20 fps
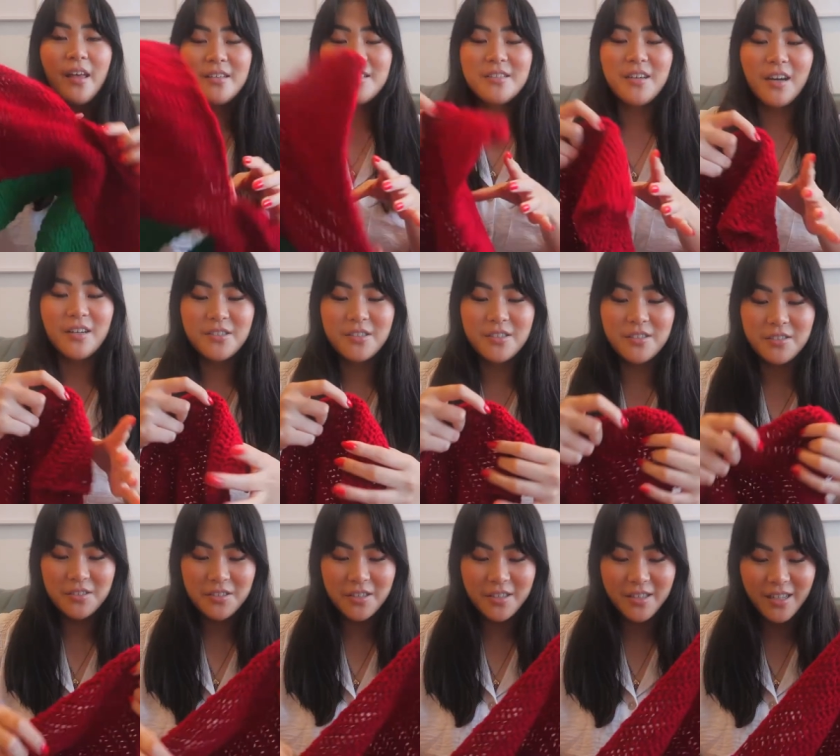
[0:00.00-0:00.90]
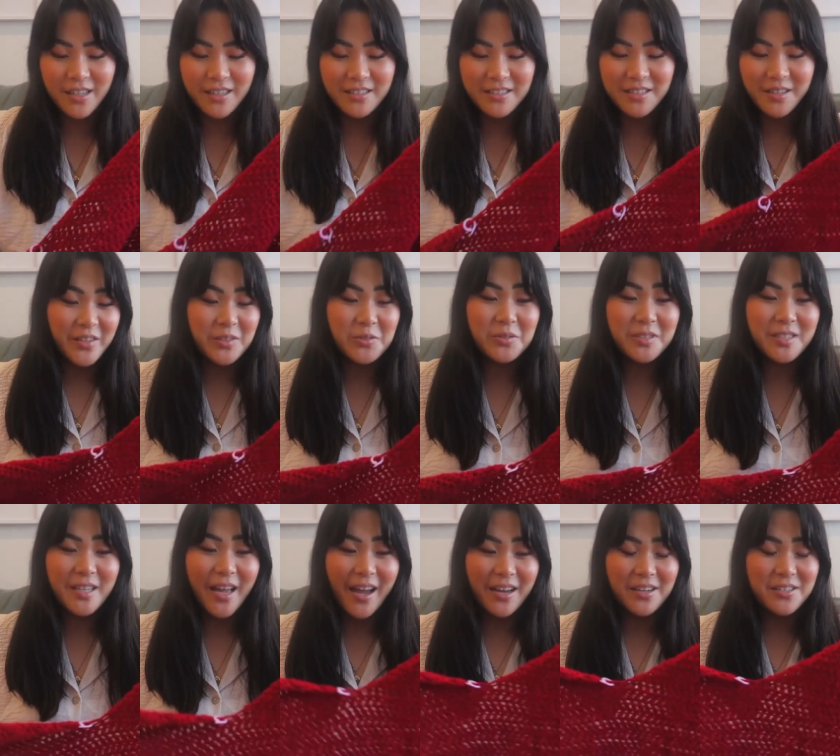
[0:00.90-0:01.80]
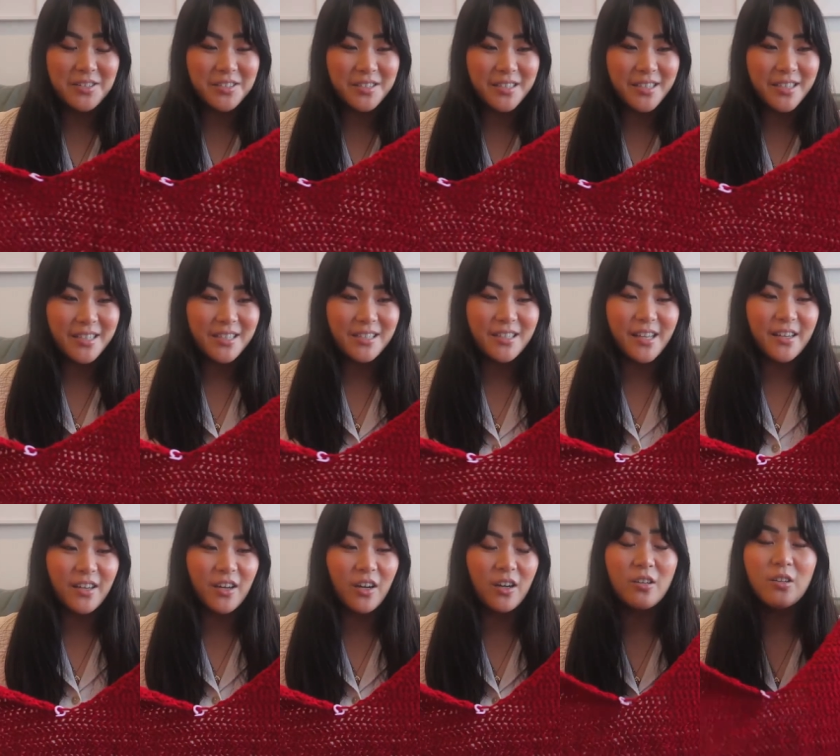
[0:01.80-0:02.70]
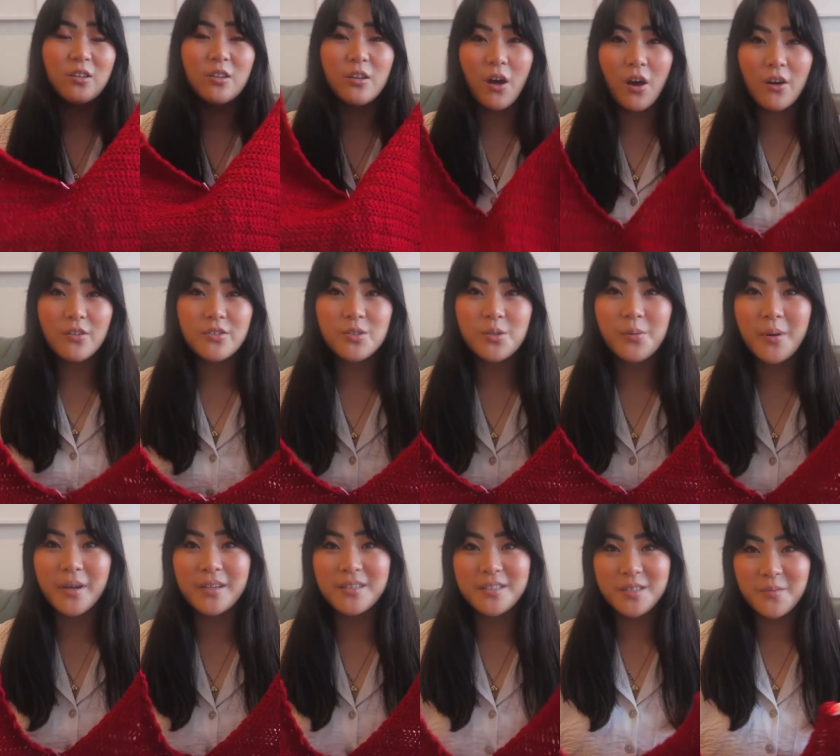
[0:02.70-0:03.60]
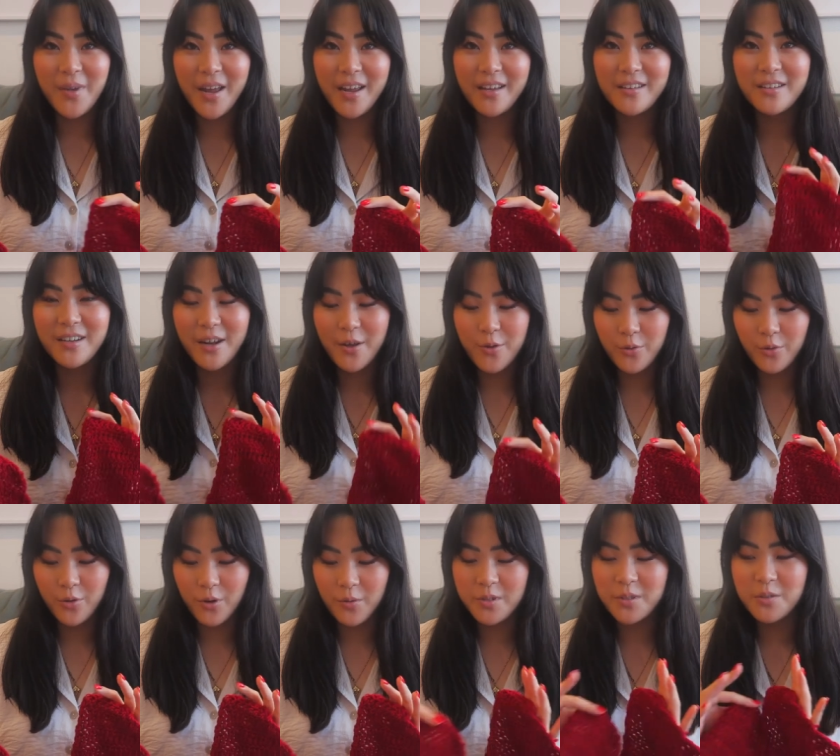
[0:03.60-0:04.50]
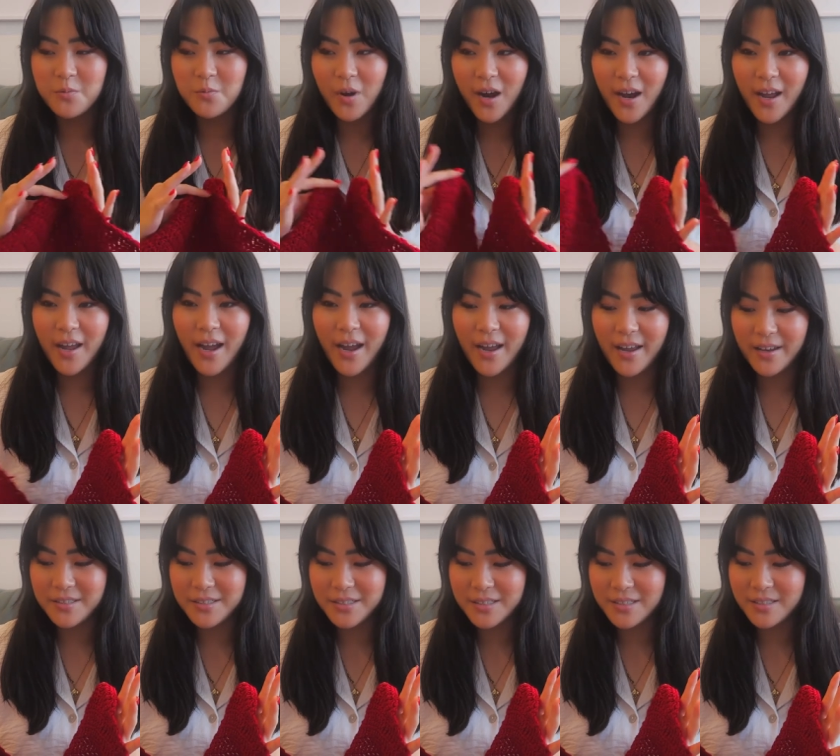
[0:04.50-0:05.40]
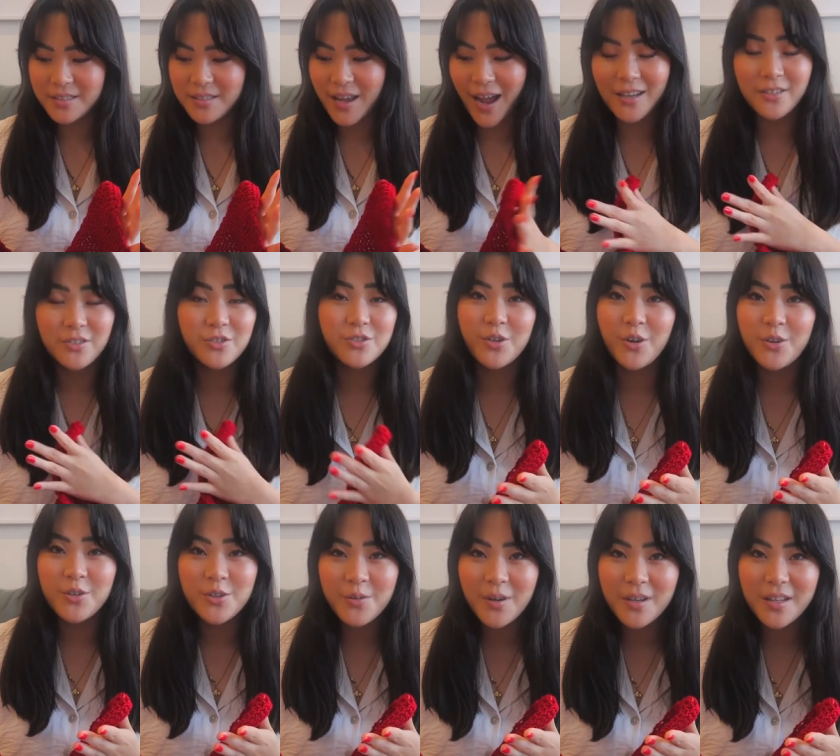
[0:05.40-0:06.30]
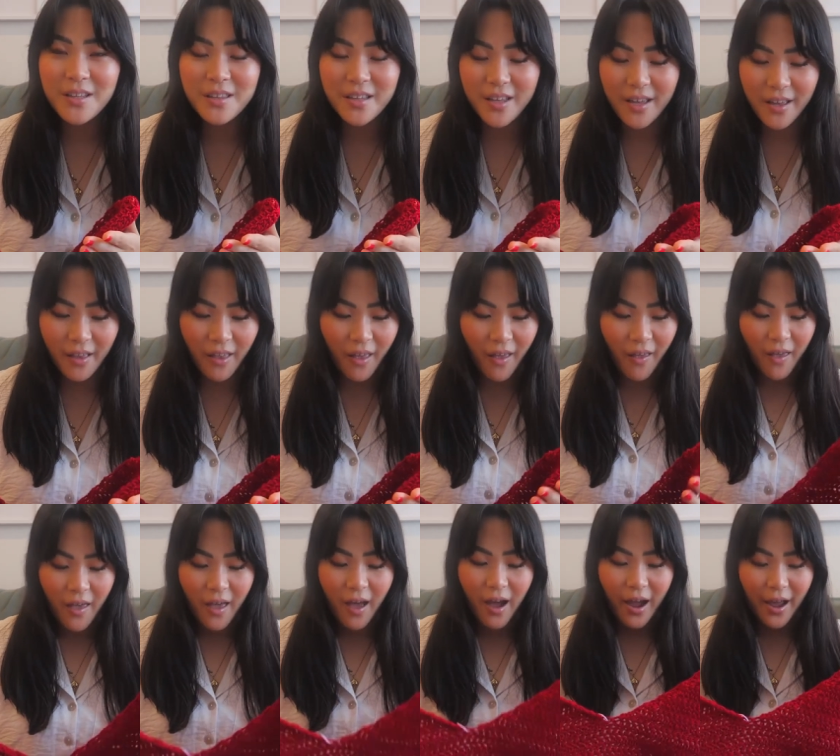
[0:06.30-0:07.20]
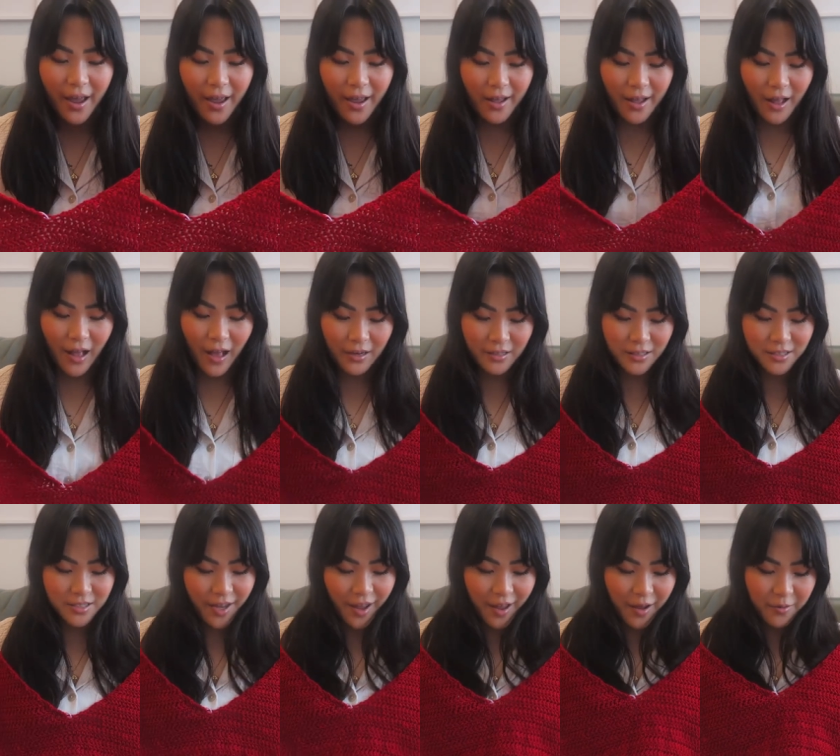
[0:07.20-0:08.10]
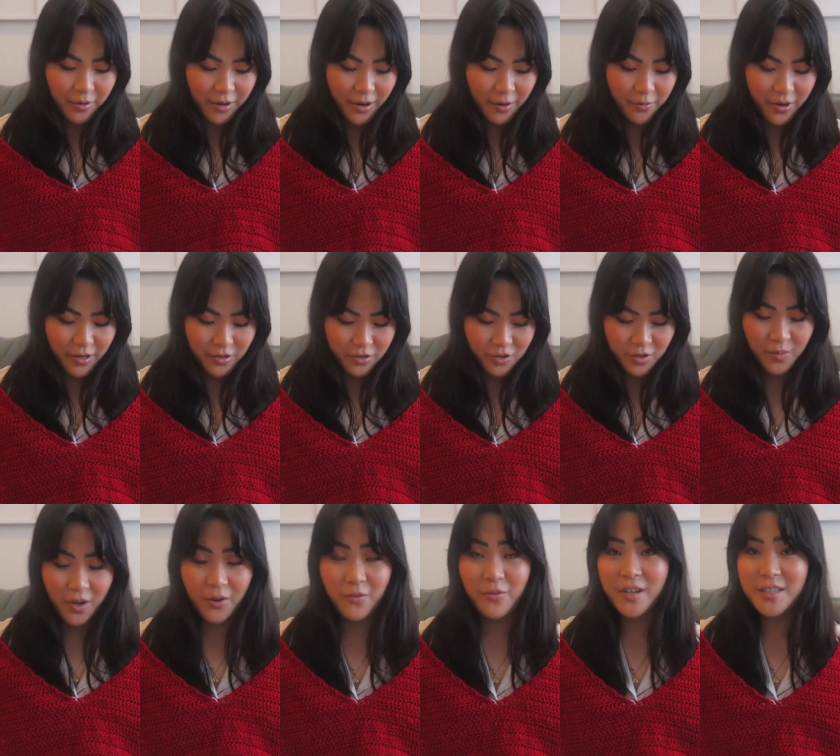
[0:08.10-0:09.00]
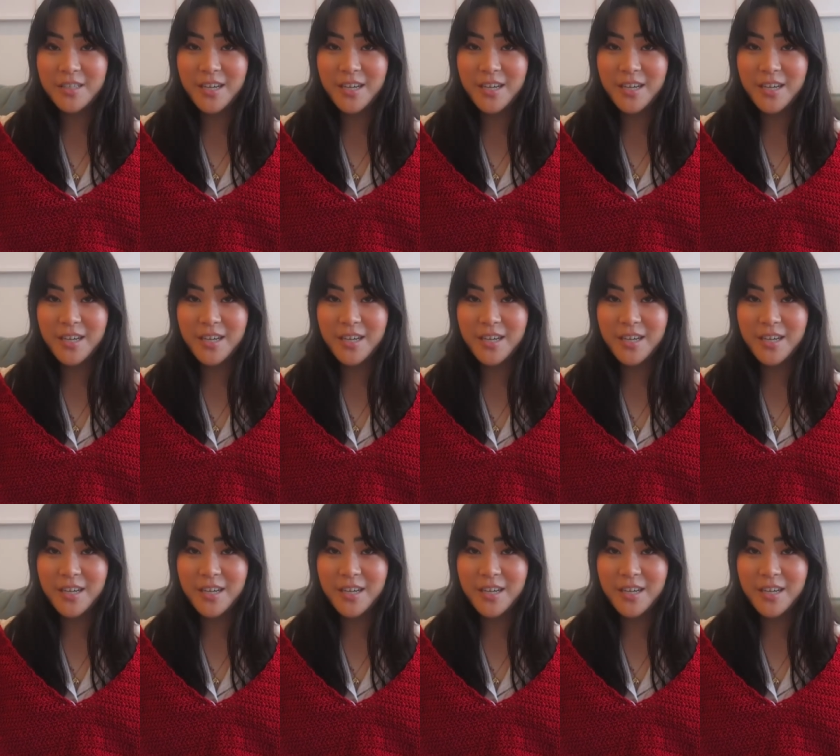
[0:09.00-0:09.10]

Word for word: touches to this. This was actually like a lot quicker to make than I thought, which is why I just hadn't showed you anything. I had a day where I went to my friend